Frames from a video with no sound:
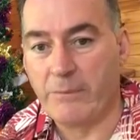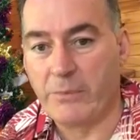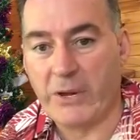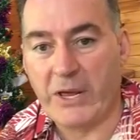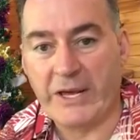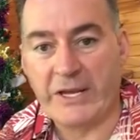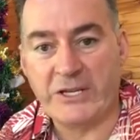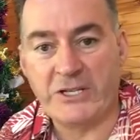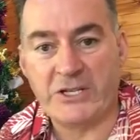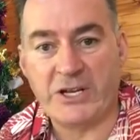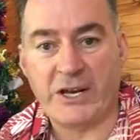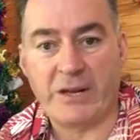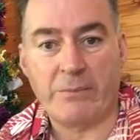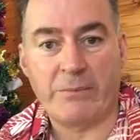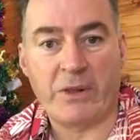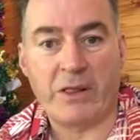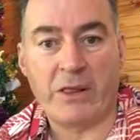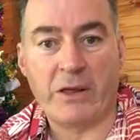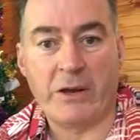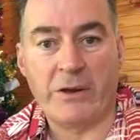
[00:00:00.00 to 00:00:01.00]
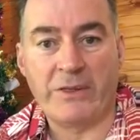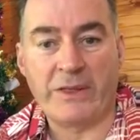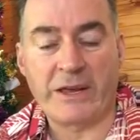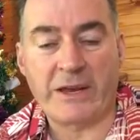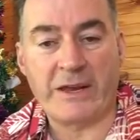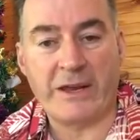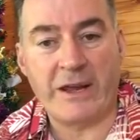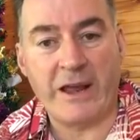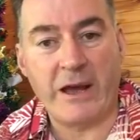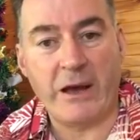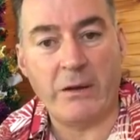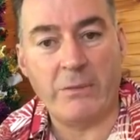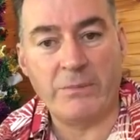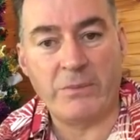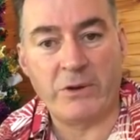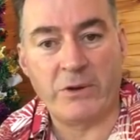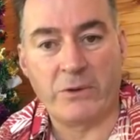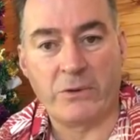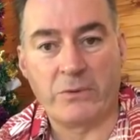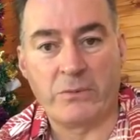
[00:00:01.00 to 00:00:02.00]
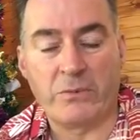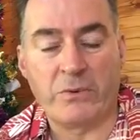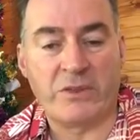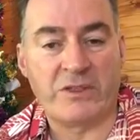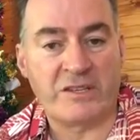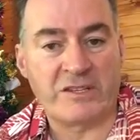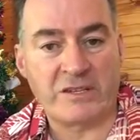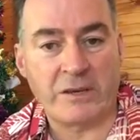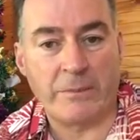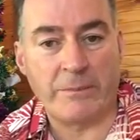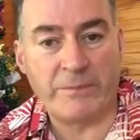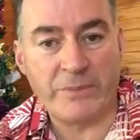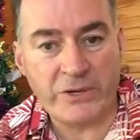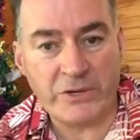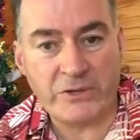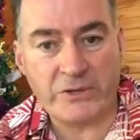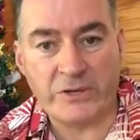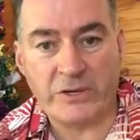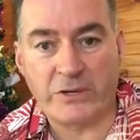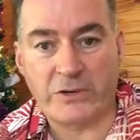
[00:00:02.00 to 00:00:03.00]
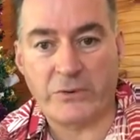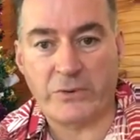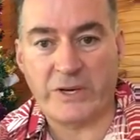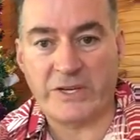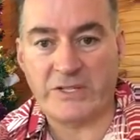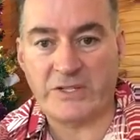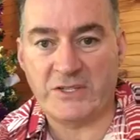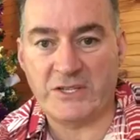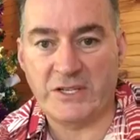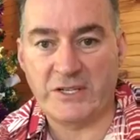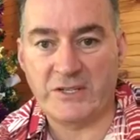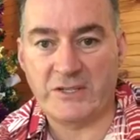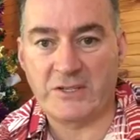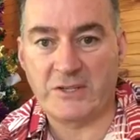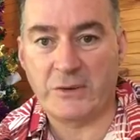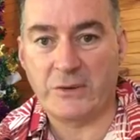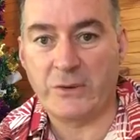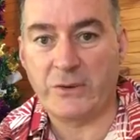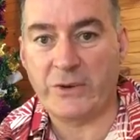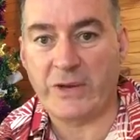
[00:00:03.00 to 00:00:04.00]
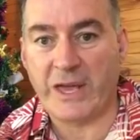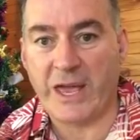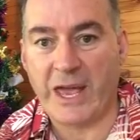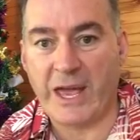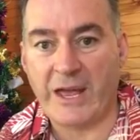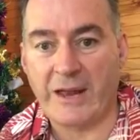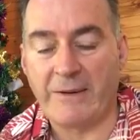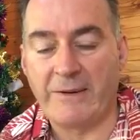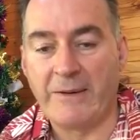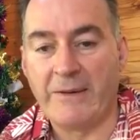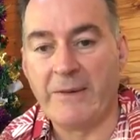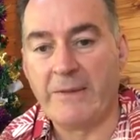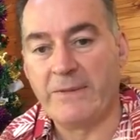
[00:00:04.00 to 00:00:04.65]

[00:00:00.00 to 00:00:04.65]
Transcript: play sheet below that can help you with some pertinent questions to look at